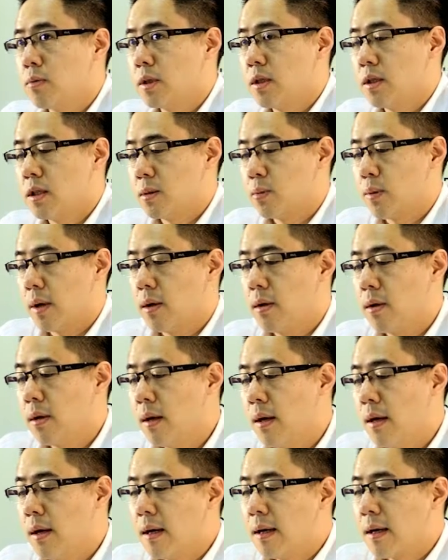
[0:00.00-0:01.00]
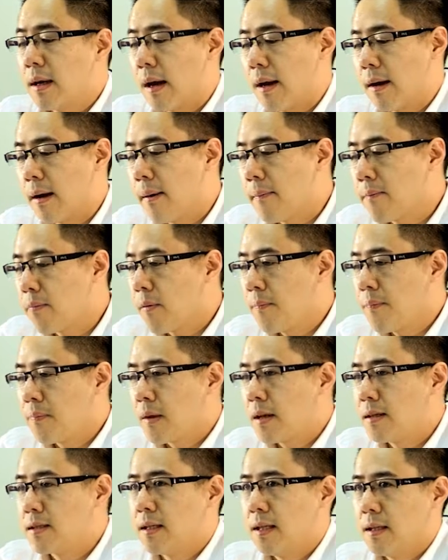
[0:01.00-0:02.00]
which is when you kind of
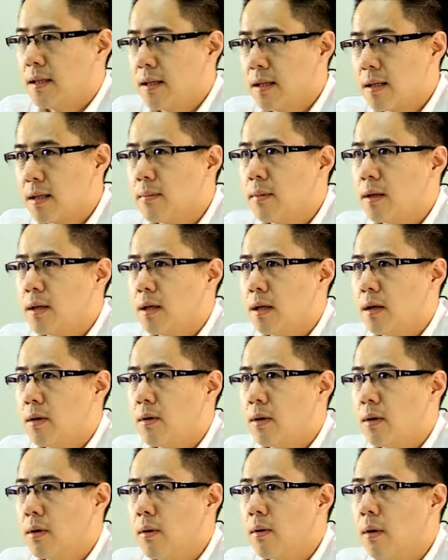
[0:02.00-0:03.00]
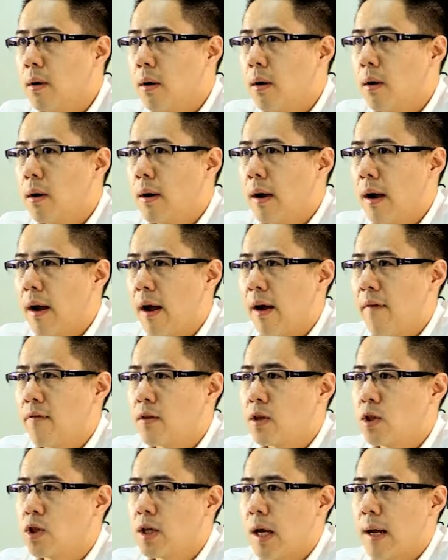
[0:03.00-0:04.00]
sinter the material or
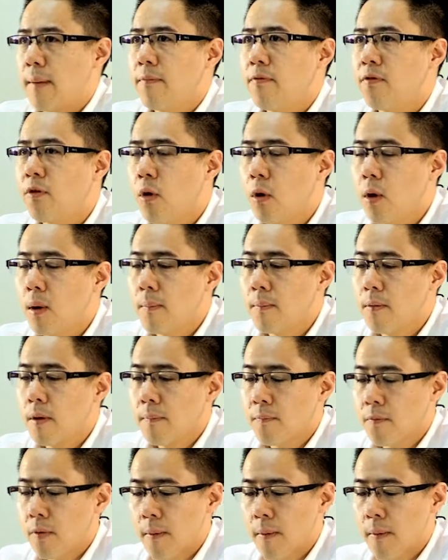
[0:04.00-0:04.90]
have the shape formed,